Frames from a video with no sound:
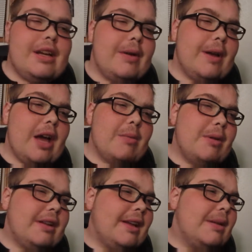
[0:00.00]
Anyway, I'm
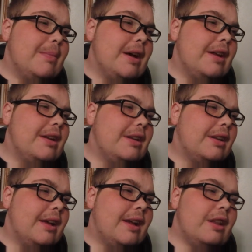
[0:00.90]
about to head to bed.
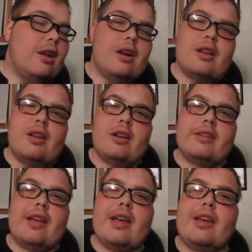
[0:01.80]
I had a long,
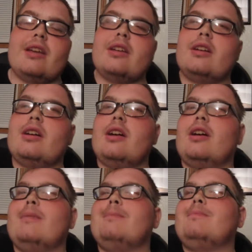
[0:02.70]
long day.
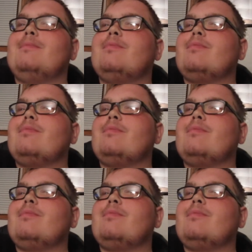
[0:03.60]
Um,